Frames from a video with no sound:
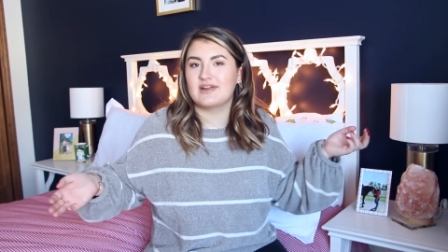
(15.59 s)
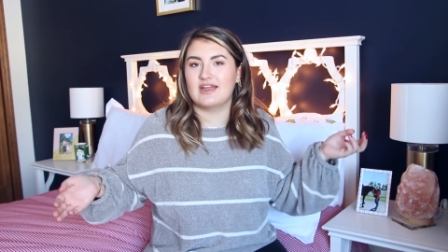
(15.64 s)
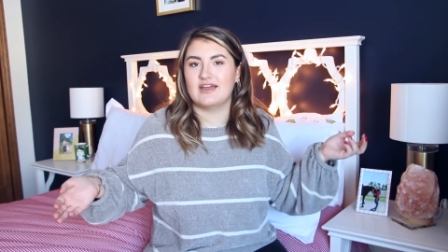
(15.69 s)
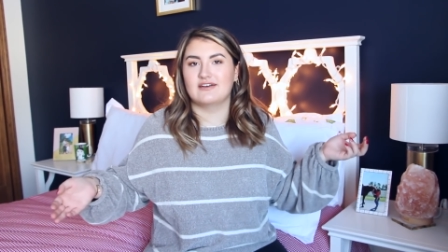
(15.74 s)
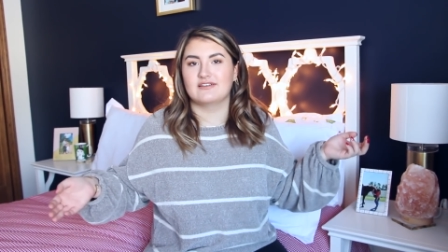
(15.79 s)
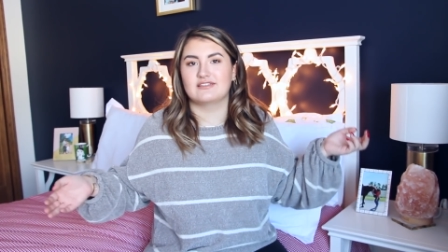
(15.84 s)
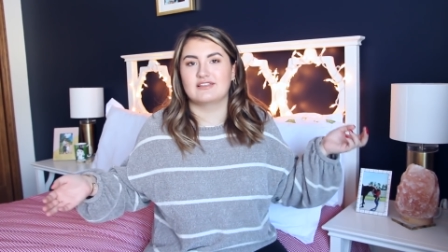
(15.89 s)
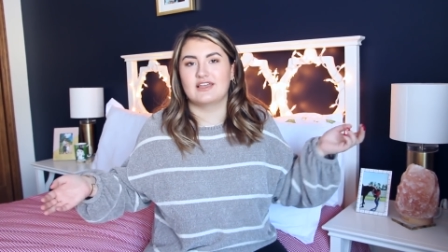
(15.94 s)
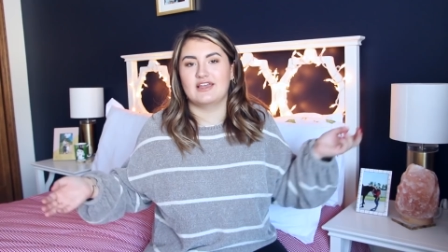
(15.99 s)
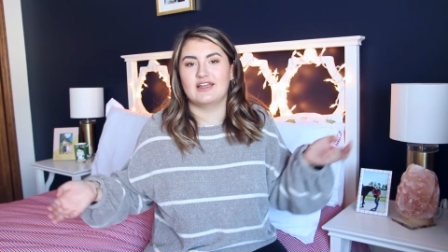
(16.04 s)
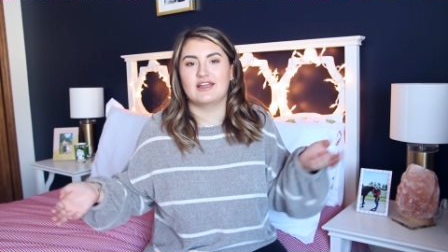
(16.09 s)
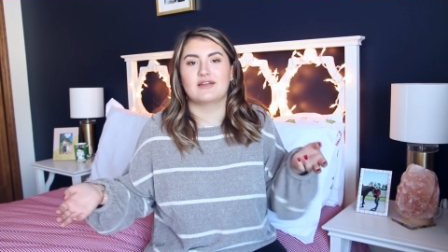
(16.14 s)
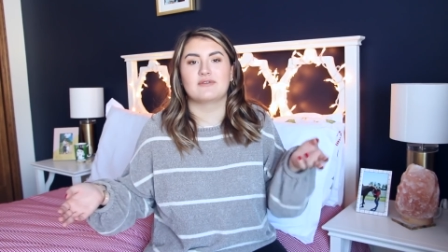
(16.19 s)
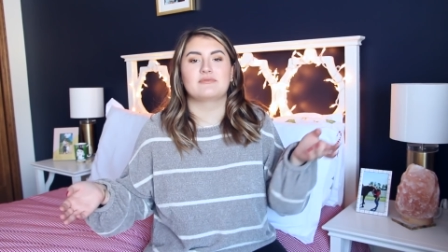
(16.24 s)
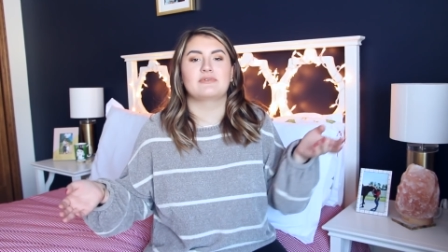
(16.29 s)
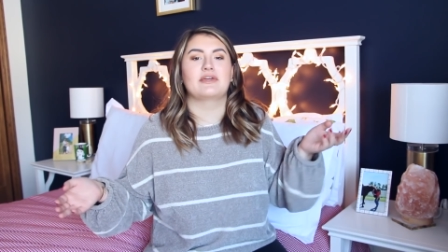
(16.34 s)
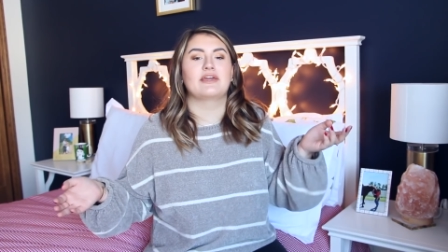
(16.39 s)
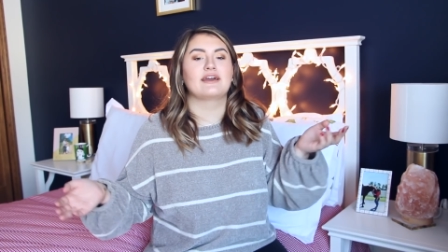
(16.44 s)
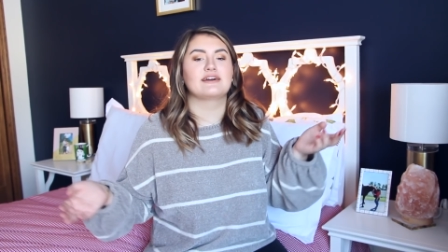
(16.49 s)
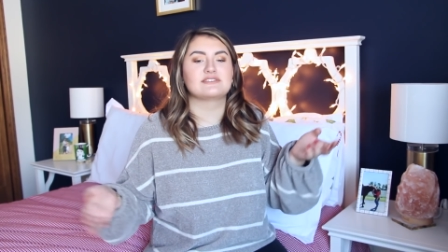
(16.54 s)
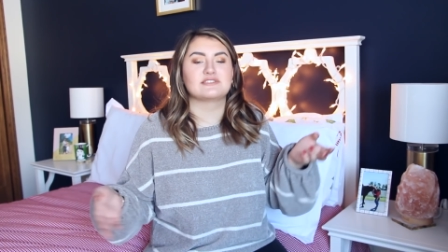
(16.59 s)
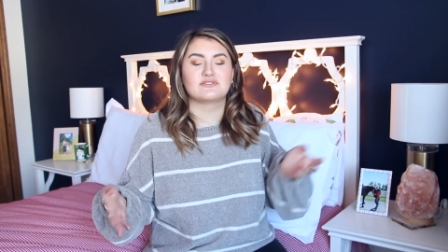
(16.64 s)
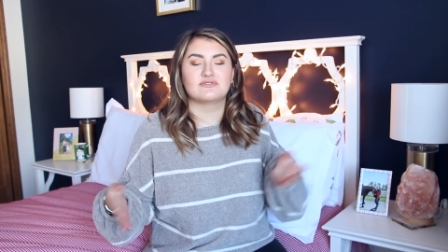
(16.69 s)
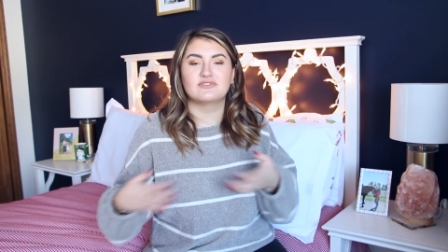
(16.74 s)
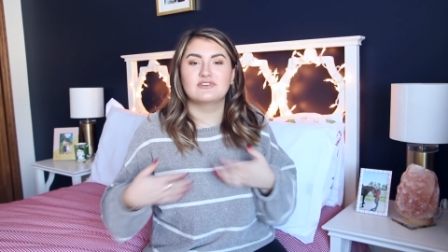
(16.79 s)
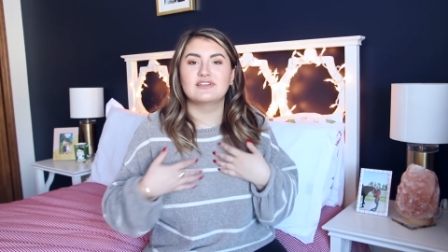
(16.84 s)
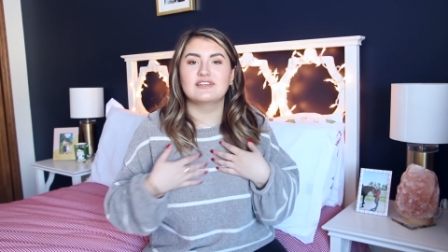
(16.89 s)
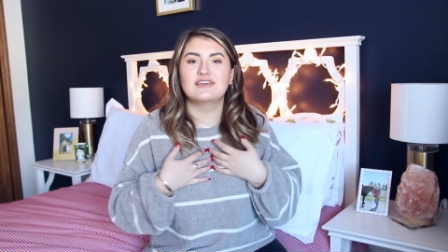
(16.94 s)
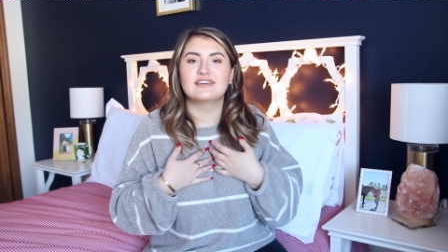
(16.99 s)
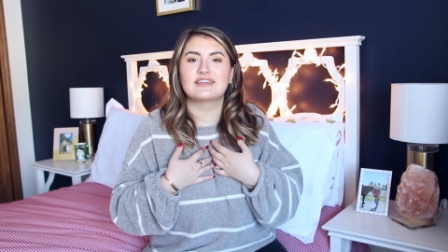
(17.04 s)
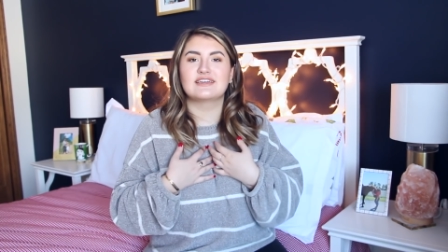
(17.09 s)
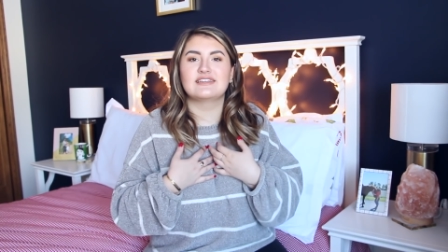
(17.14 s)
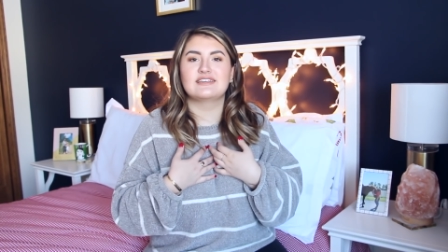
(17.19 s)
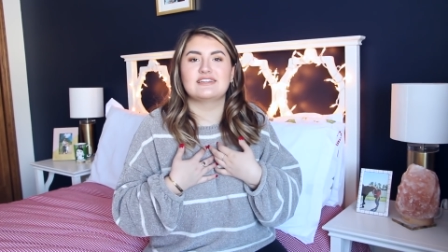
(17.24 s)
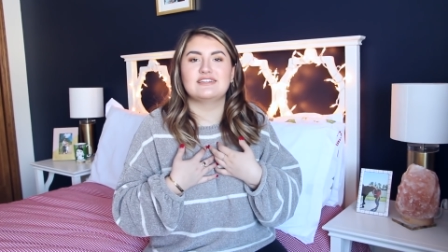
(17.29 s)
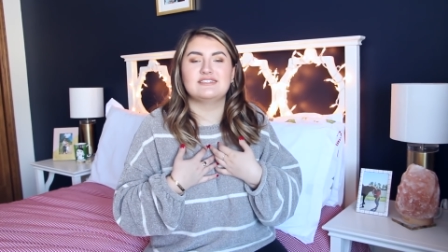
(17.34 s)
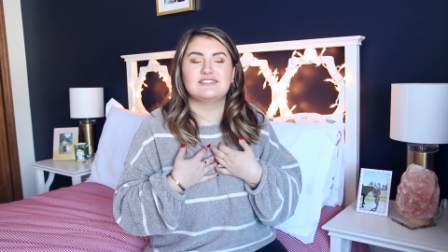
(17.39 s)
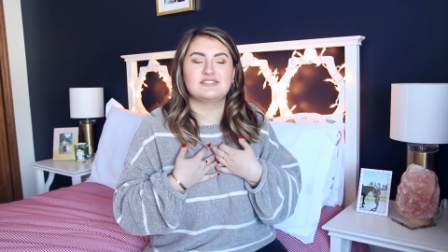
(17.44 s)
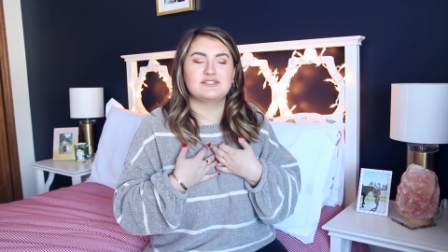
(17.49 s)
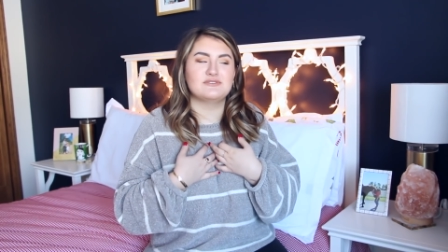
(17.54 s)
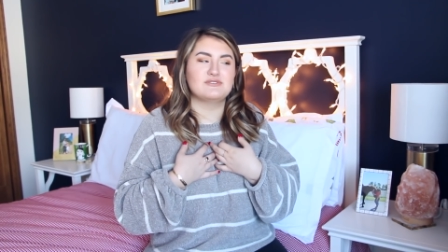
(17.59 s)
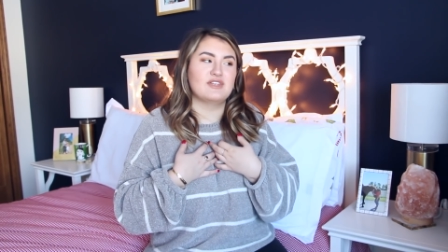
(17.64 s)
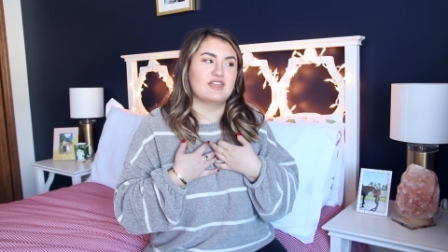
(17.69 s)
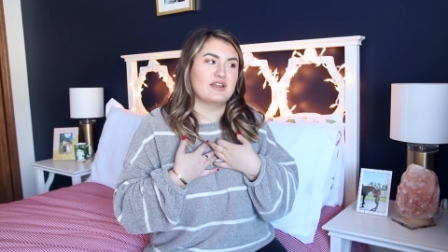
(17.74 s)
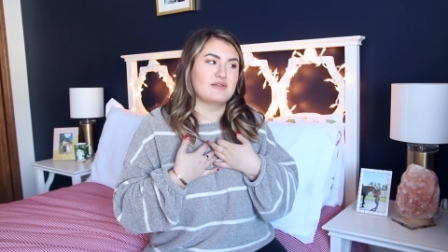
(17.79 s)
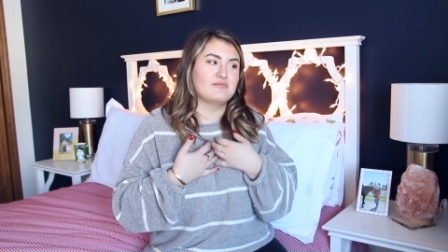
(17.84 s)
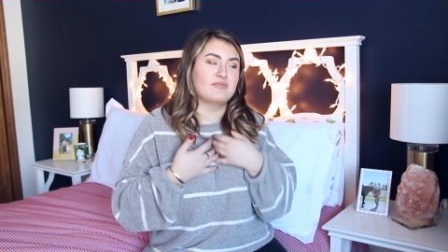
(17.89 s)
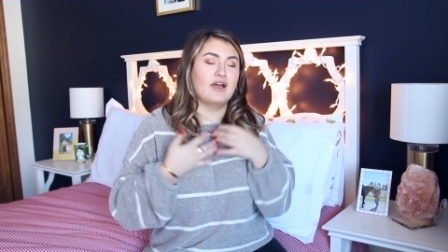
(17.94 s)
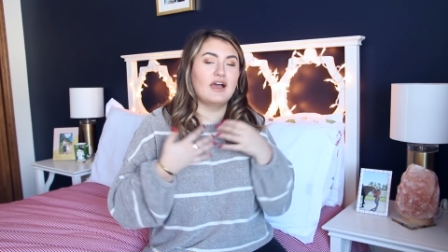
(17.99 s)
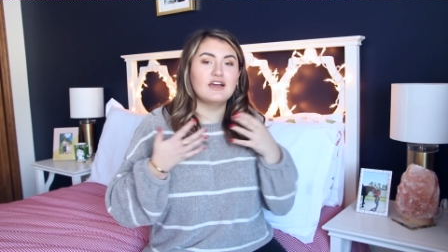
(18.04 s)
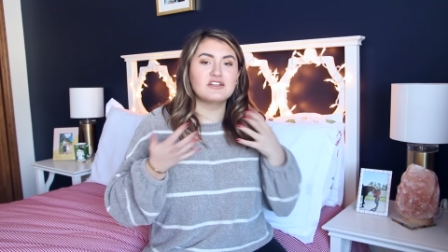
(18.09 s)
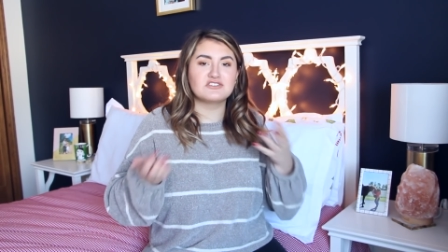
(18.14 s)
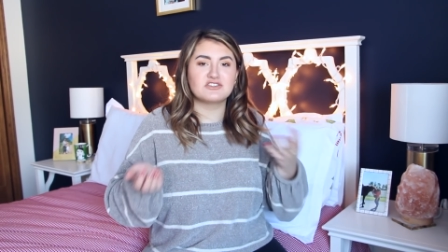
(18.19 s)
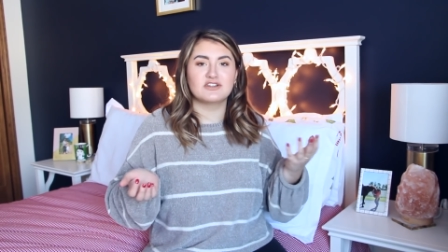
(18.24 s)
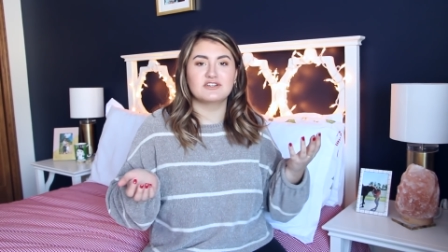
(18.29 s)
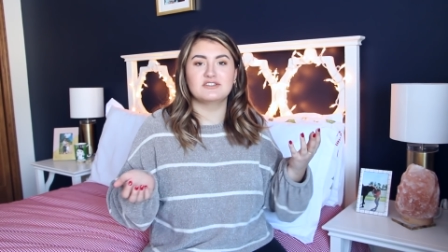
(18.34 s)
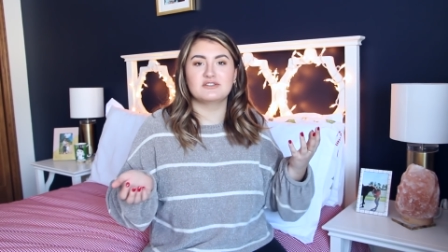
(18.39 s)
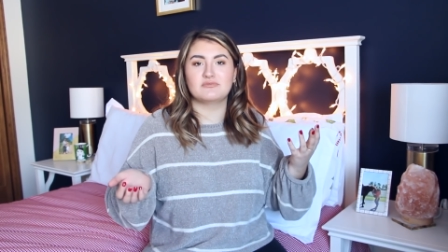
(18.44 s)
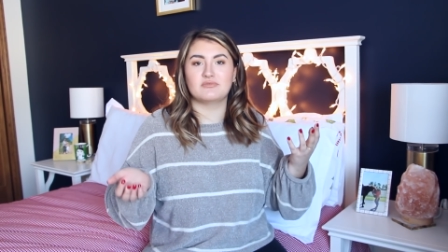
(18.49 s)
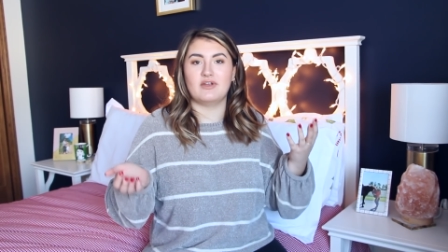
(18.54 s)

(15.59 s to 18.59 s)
out there because I feel like I need to that I'm not trying to